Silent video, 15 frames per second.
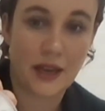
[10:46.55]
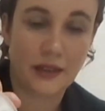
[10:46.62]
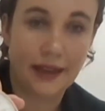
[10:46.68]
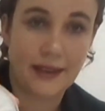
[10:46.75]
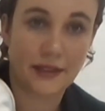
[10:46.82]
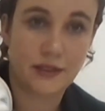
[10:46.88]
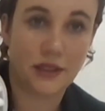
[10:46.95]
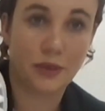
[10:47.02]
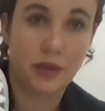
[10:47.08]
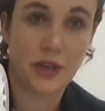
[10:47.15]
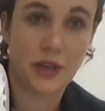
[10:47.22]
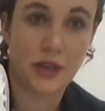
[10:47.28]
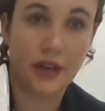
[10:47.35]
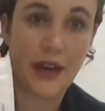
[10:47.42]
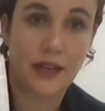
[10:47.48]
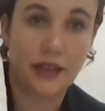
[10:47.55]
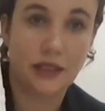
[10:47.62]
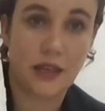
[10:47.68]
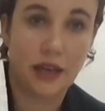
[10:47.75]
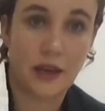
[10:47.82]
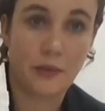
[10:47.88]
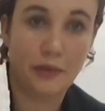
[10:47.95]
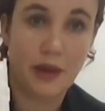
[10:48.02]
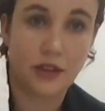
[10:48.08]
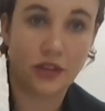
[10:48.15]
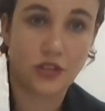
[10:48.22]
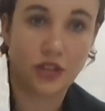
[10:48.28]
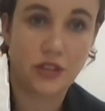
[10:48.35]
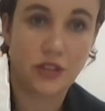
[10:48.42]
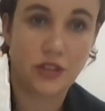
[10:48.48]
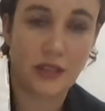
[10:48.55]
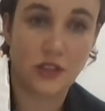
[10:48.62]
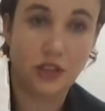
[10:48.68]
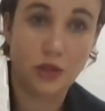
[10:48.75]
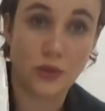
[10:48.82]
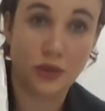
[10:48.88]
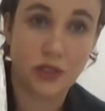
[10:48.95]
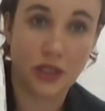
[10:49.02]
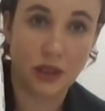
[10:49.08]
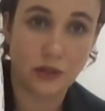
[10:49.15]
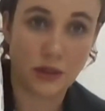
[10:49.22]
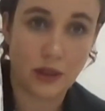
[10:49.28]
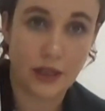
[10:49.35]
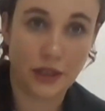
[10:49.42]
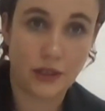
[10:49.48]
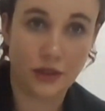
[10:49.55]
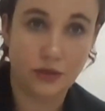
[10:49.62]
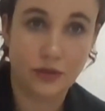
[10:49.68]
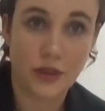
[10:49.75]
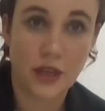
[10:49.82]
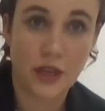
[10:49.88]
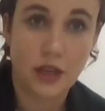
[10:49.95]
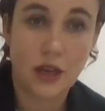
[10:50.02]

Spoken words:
a elastomer and mesh that is used in a lot of